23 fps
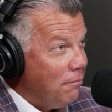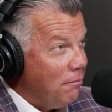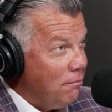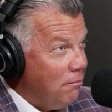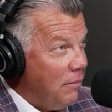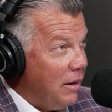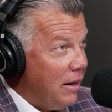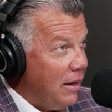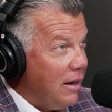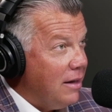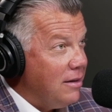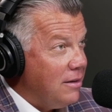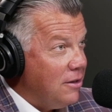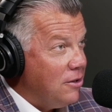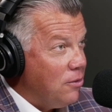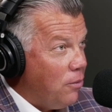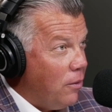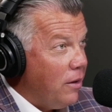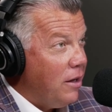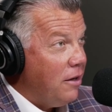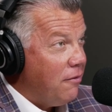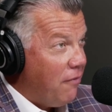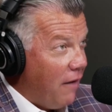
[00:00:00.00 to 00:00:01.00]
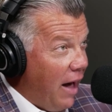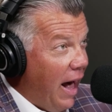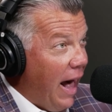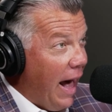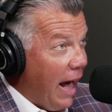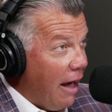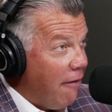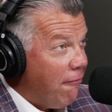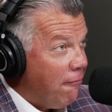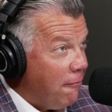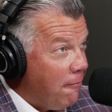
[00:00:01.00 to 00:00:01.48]
Because in
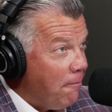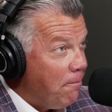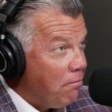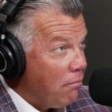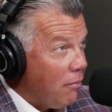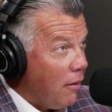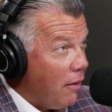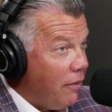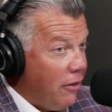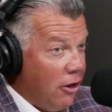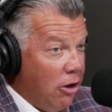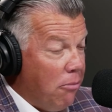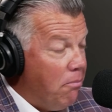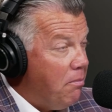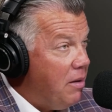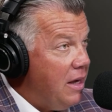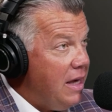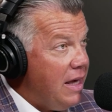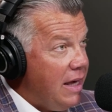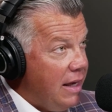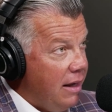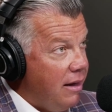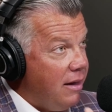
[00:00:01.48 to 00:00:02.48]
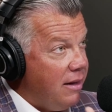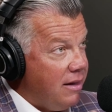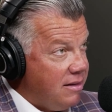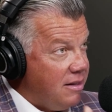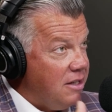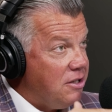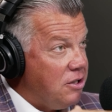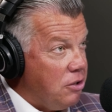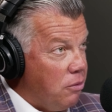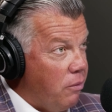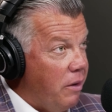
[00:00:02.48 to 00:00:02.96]
25, they'll be in a
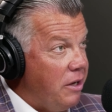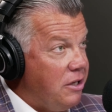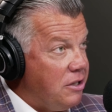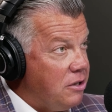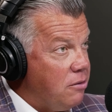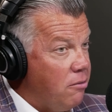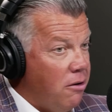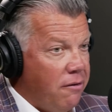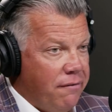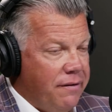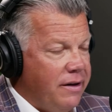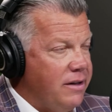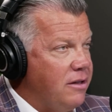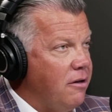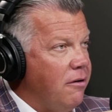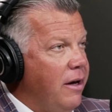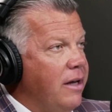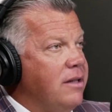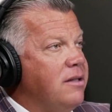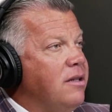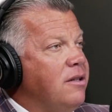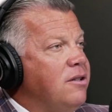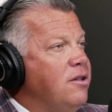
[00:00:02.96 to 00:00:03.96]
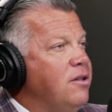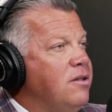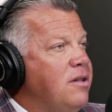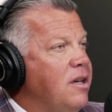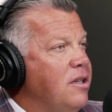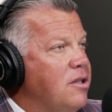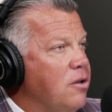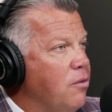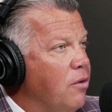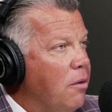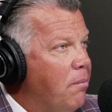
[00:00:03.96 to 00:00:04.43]
situation where if let's just say
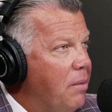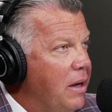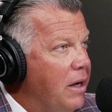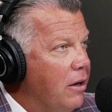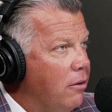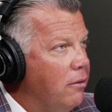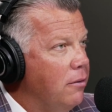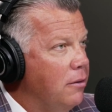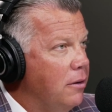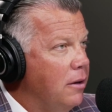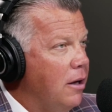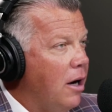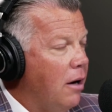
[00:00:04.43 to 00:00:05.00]
it's a repeal,